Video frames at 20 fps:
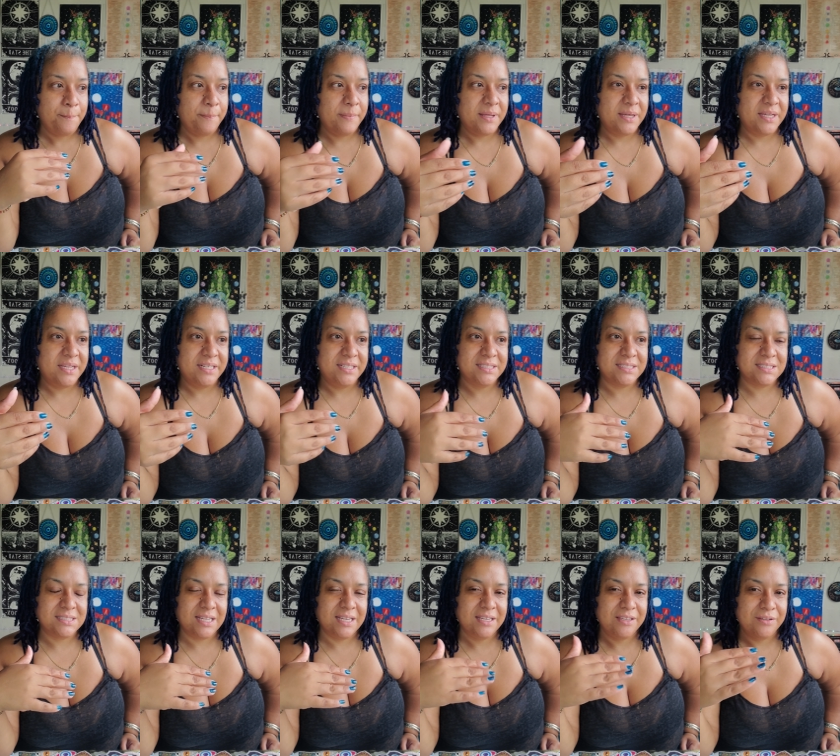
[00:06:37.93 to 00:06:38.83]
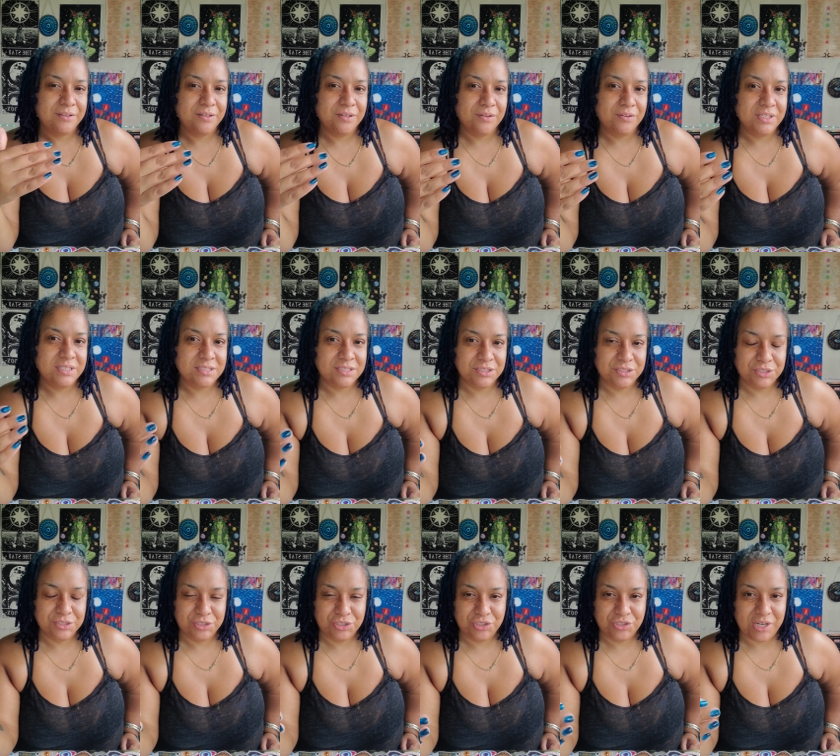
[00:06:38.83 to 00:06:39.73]
But it's like you know, it's a
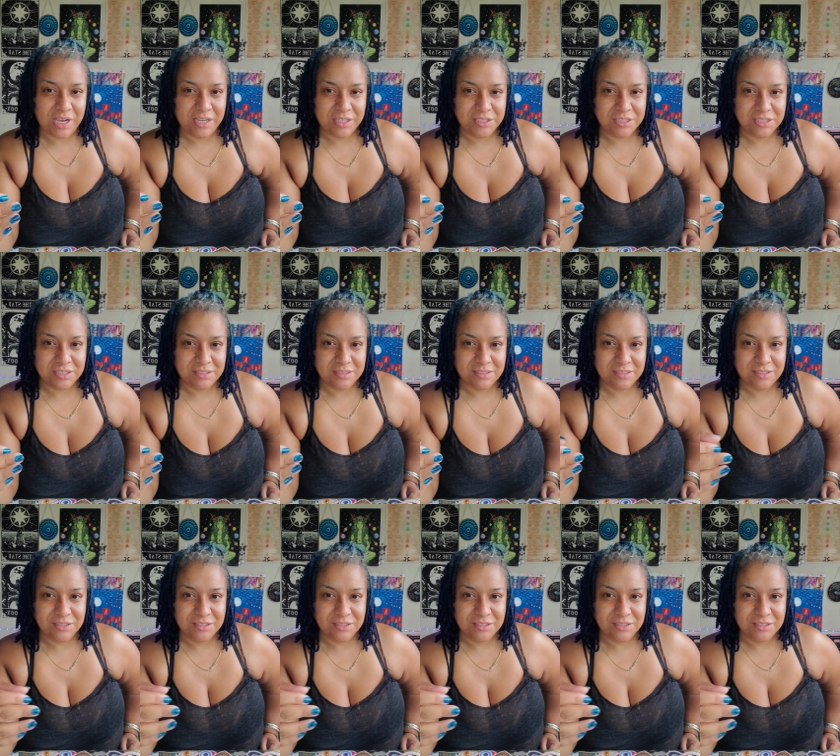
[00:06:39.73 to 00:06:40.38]
distraction.